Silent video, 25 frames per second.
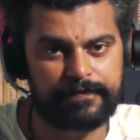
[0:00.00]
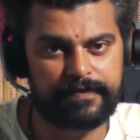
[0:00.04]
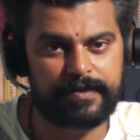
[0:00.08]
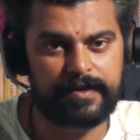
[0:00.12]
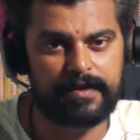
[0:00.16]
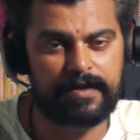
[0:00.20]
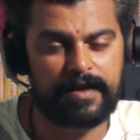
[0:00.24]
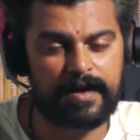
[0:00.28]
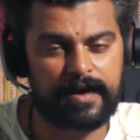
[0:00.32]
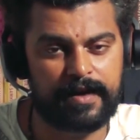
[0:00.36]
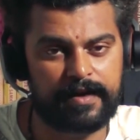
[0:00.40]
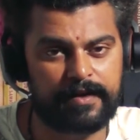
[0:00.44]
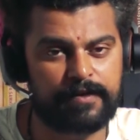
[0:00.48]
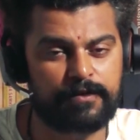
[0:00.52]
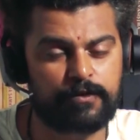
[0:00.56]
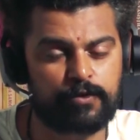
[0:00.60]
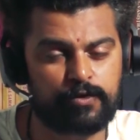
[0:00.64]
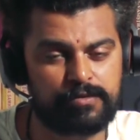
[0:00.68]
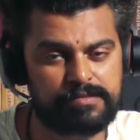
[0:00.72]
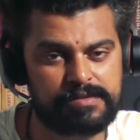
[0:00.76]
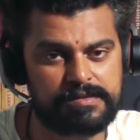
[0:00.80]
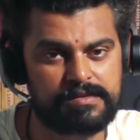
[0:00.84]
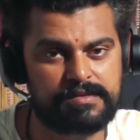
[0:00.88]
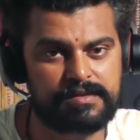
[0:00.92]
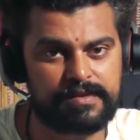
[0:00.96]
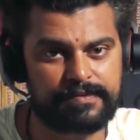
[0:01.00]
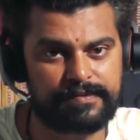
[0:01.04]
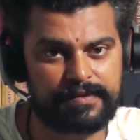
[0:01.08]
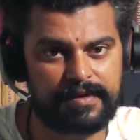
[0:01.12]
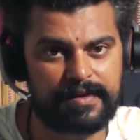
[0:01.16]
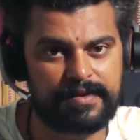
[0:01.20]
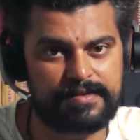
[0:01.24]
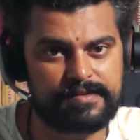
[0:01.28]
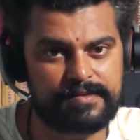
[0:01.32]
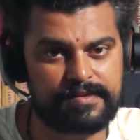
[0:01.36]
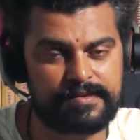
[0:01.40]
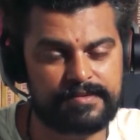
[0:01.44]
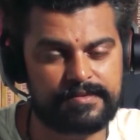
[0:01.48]
we are a global
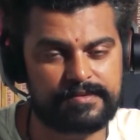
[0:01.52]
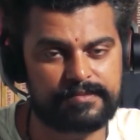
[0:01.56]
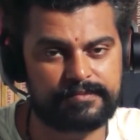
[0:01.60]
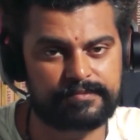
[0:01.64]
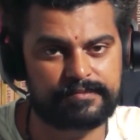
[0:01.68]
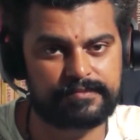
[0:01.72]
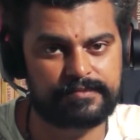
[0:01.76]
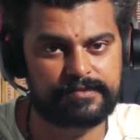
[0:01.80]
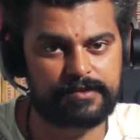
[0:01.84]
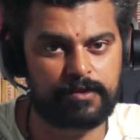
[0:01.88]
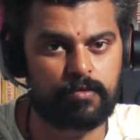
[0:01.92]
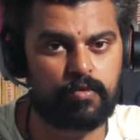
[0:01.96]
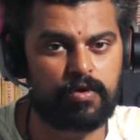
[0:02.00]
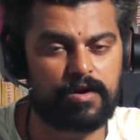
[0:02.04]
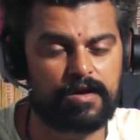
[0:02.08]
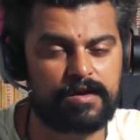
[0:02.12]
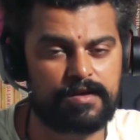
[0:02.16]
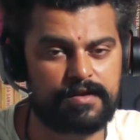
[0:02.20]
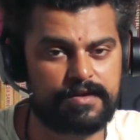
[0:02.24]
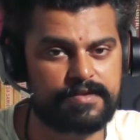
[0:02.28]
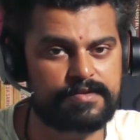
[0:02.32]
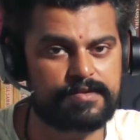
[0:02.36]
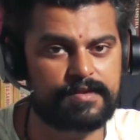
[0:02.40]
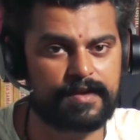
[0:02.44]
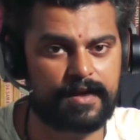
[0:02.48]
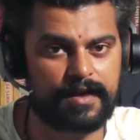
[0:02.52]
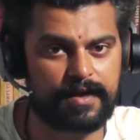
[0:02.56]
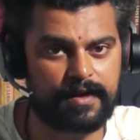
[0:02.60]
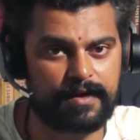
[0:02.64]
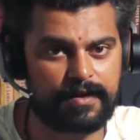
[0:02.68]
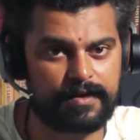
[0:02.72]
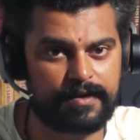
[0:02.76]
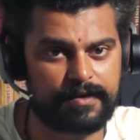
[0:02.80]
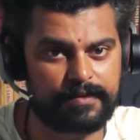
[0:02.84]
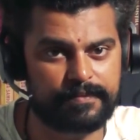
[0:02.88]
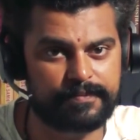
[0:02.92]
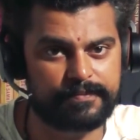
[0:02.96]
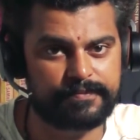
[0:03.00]
civilization. The world is
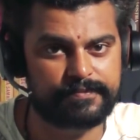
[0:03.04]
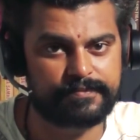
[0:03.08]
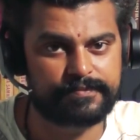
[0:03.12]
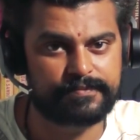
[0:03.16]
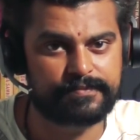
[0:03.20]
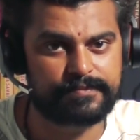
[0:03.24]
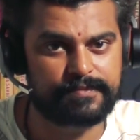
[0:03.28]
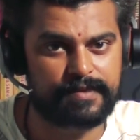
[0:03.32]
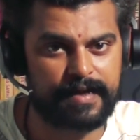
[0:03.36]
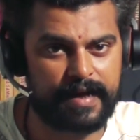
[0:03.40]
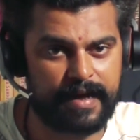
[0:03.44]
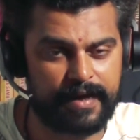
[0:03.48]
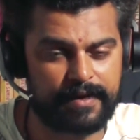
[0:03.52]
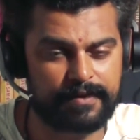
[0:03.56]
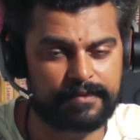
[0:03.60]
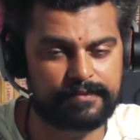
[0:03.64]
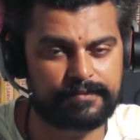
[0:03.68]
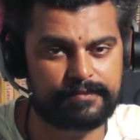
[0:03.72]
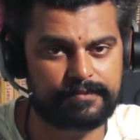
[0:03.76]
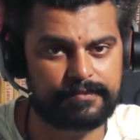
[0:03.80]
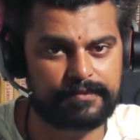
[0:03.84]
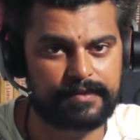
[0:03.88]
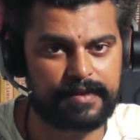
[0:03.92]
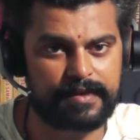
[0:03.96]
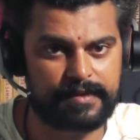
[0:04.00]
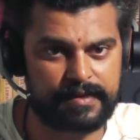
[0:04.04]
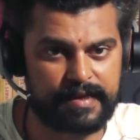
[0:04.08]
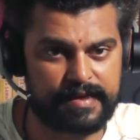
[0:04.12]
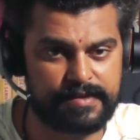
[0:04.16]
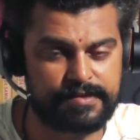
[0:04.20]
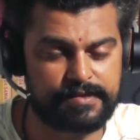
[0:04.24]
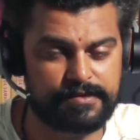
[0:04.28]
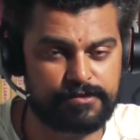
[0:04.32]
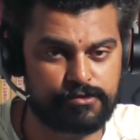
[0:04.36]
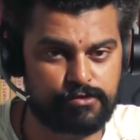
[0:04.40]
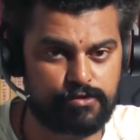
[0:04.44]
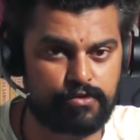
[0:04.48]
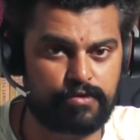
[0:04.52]
connected, and it
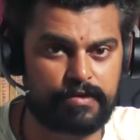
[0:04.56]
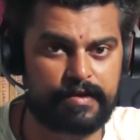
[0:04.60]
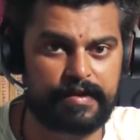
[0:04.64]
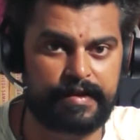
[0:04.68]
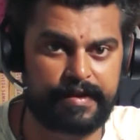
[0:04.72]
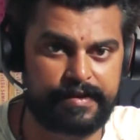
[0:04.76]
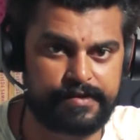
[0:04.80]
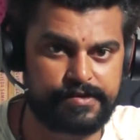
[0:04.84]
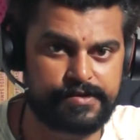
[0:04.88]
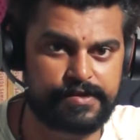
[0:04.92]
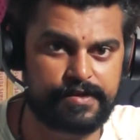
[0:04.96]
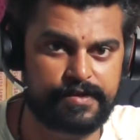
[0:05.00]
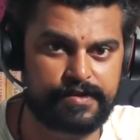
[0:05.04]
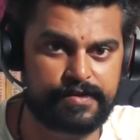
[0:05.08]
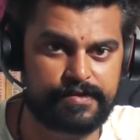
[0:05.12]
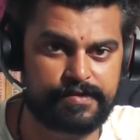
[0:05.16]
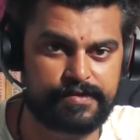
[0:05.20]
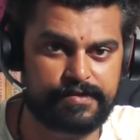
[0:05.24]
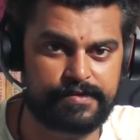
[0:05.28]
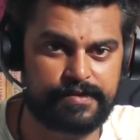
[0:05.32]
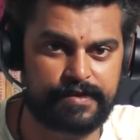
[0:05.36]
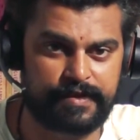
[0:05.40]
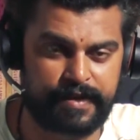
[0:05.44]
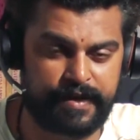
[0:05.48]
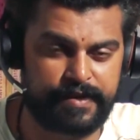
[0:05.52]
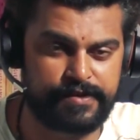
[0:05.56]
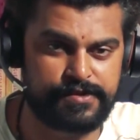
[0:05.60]
has its own dangers.